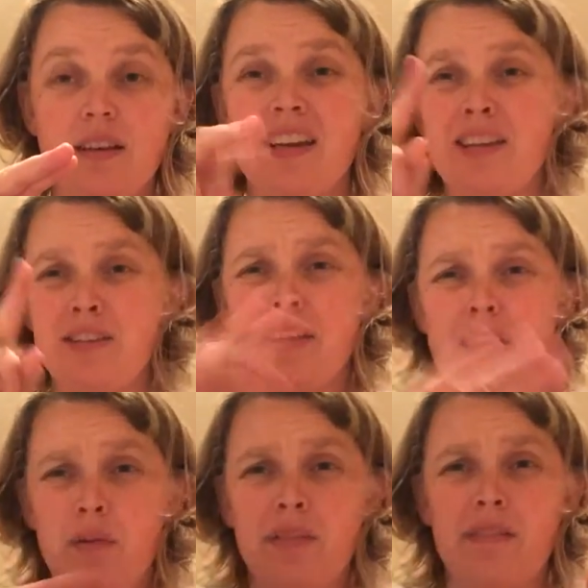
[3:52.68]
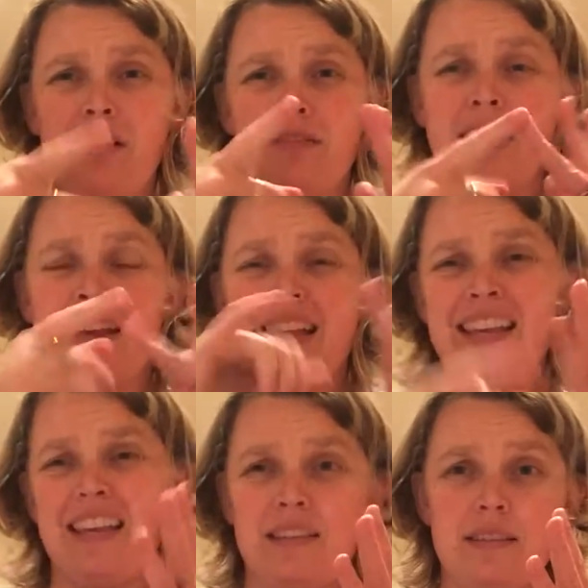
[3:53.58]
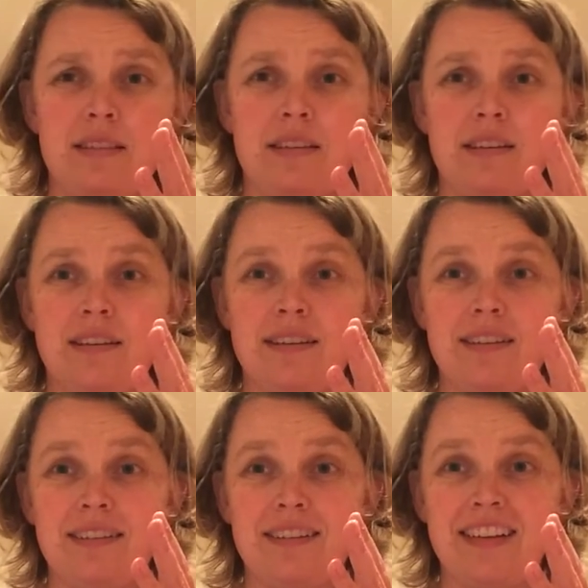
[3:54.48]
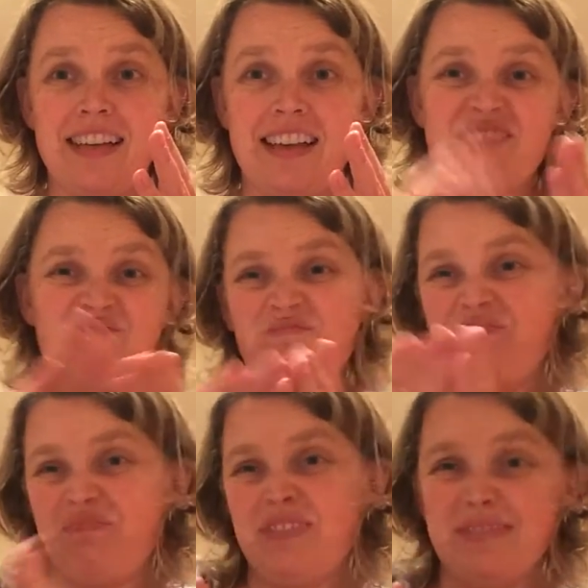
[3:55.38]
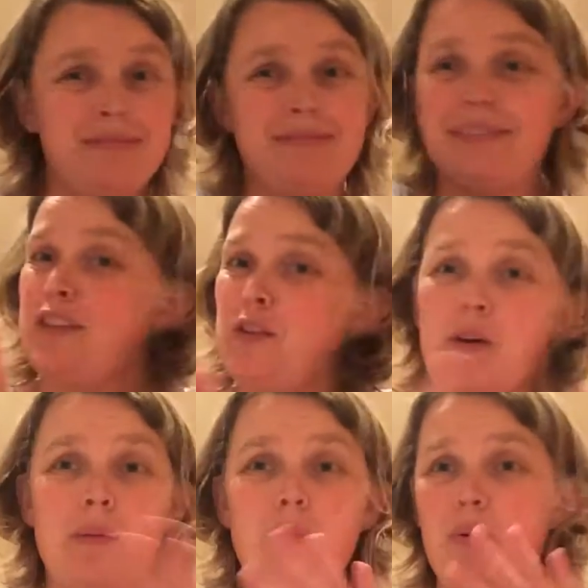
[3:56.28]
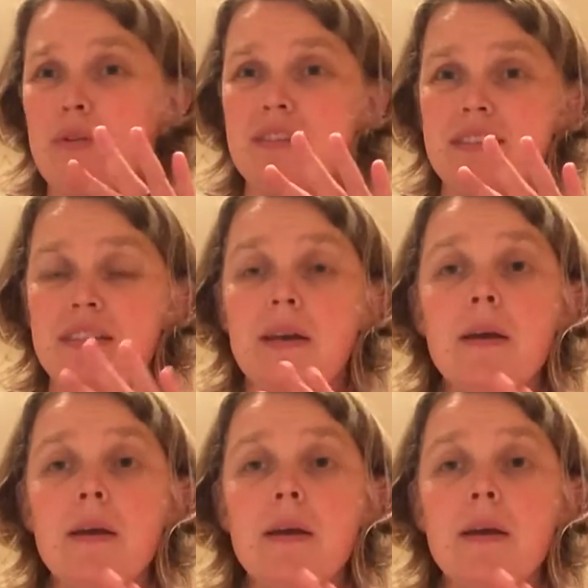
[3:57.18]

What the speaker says: And you see how I've left out is, okay? It's not important.